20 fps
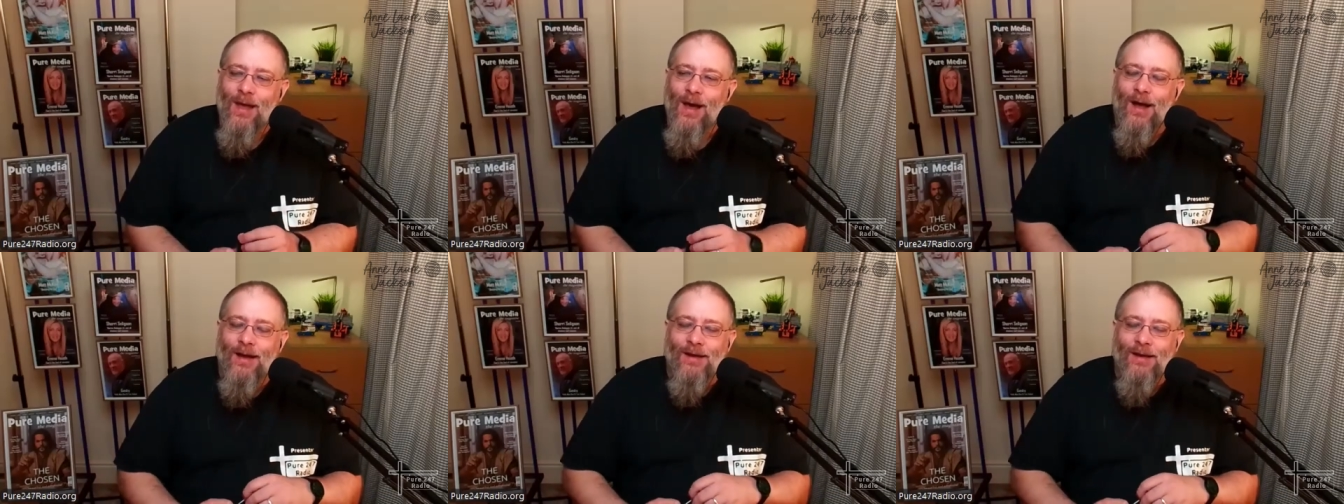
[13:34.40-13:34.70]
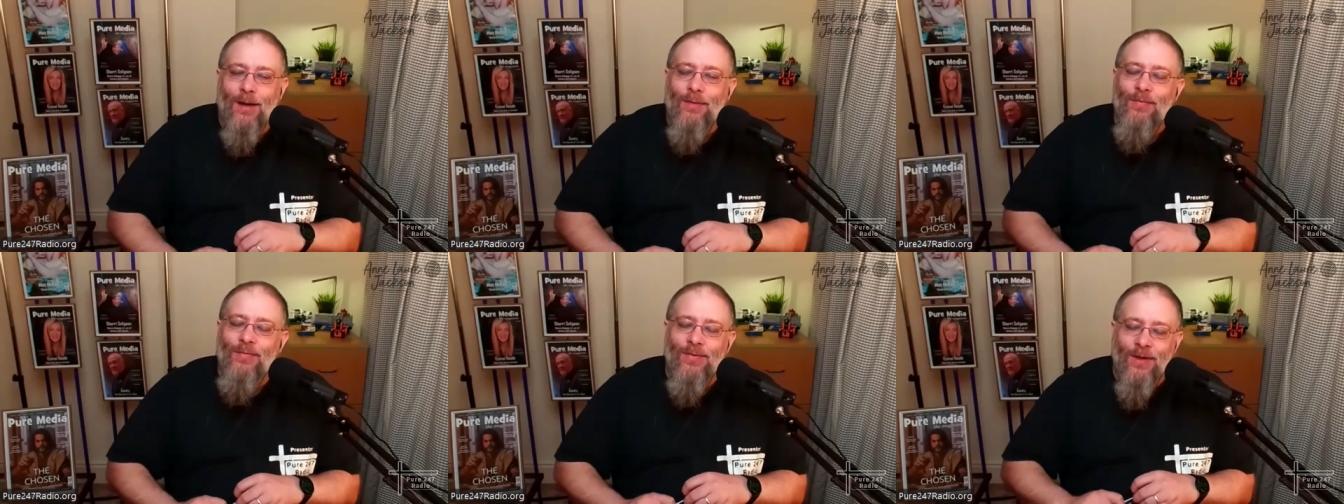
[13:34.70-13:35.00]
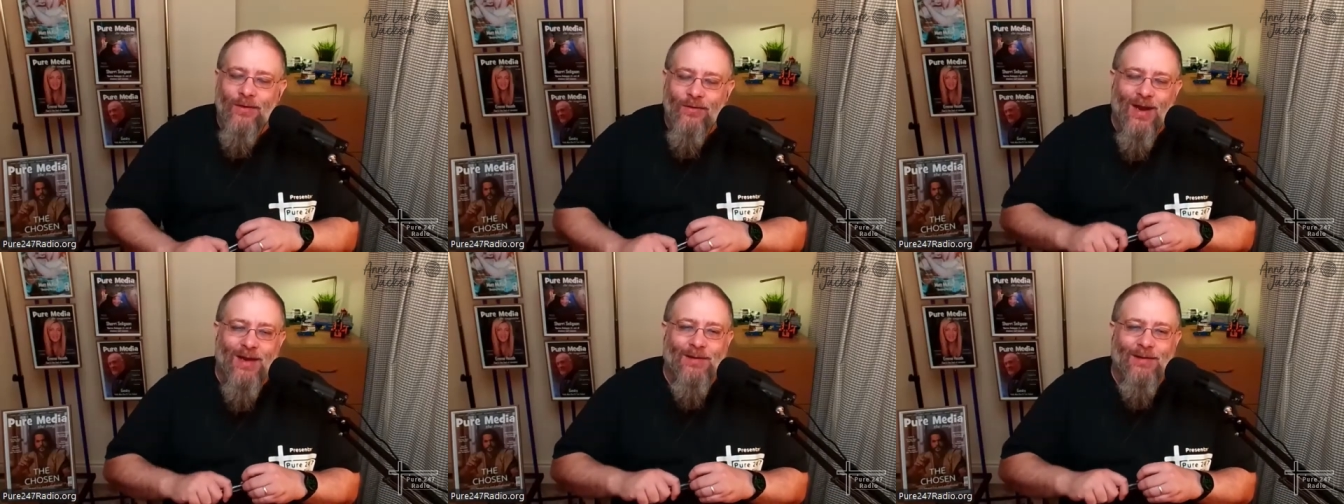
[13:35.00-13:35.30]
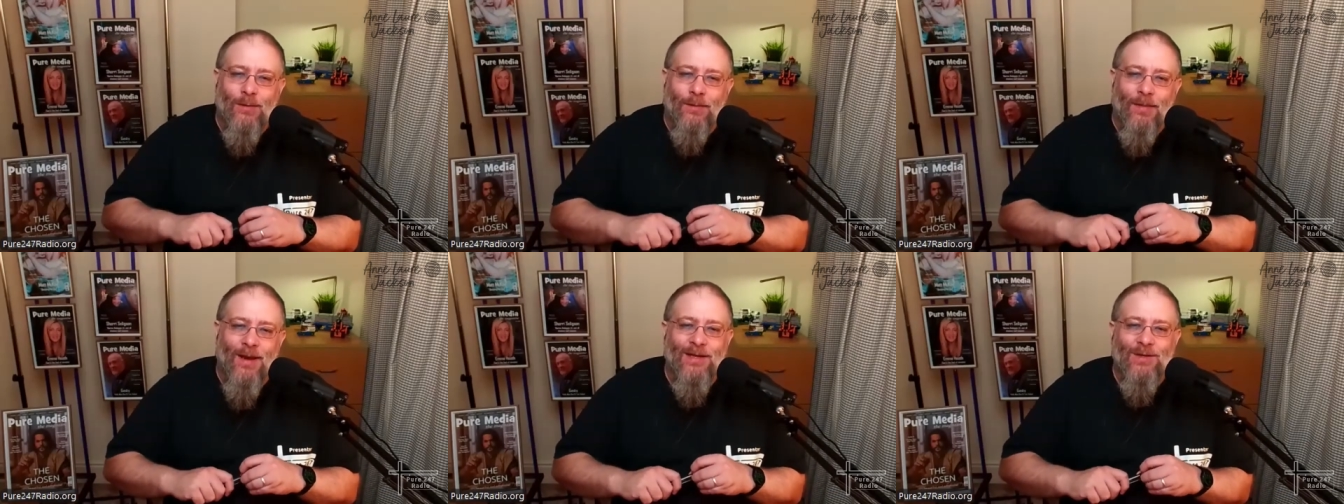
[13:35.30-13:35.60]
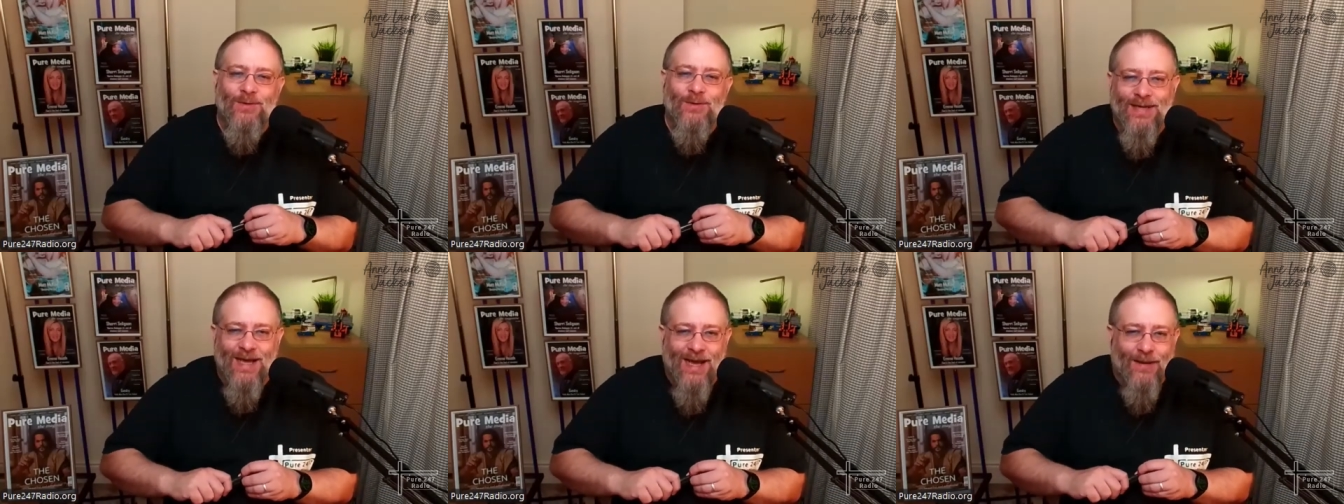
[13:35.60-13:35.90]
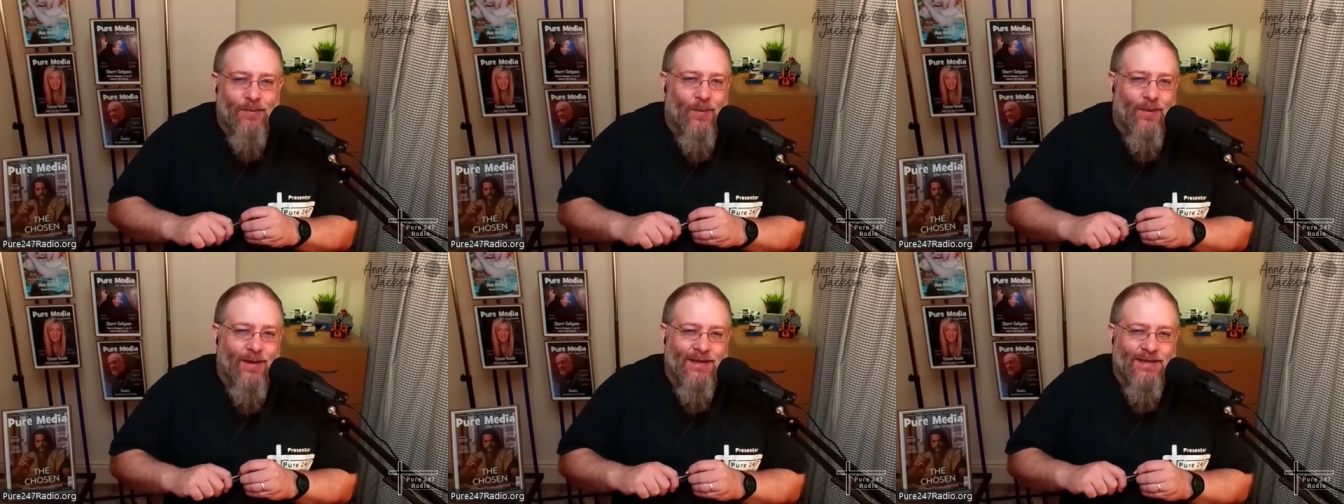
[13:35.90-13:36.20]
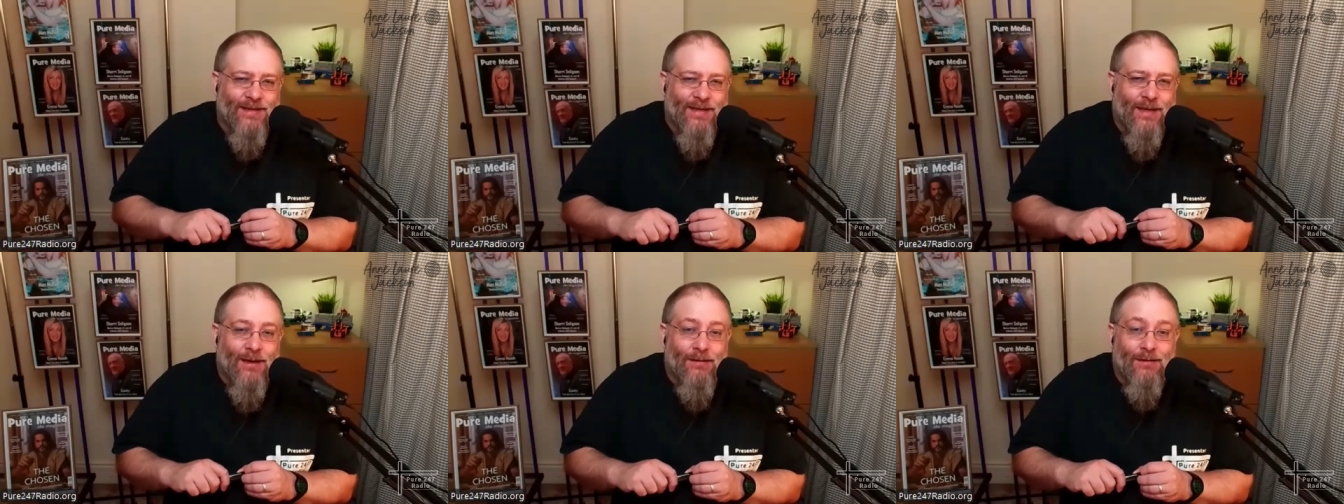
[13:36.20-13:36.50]
I don't think the transport manager was happy when I
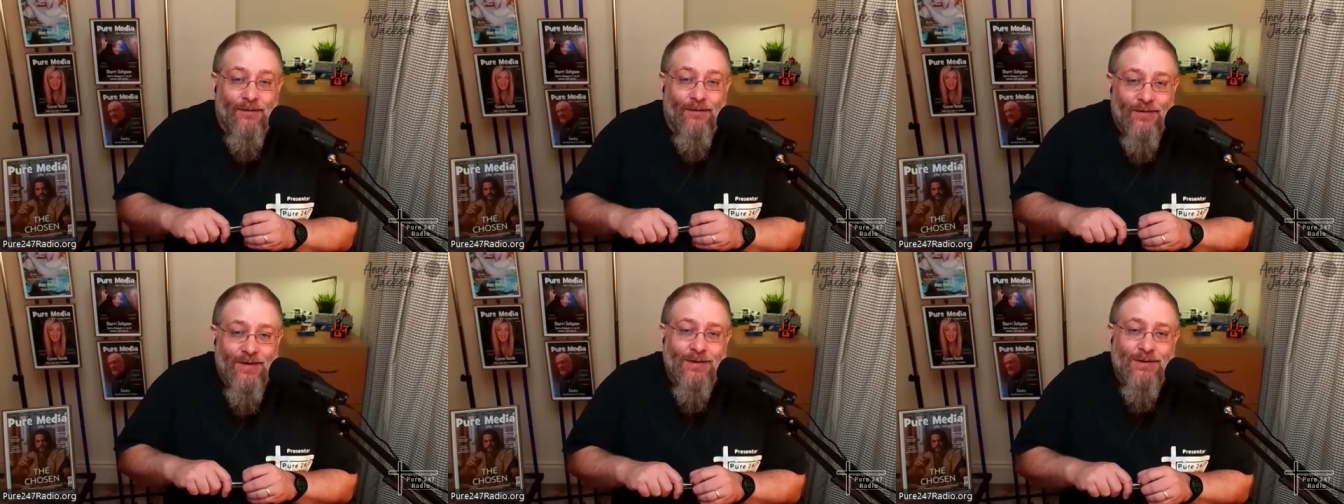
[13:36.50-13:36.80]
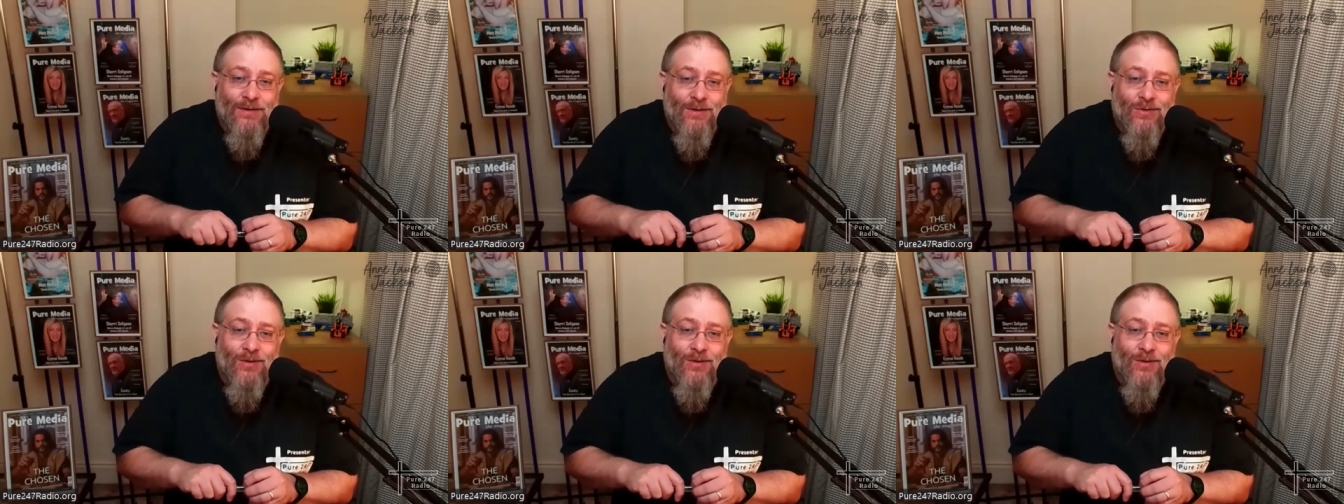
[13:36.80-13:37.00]
said I refuse to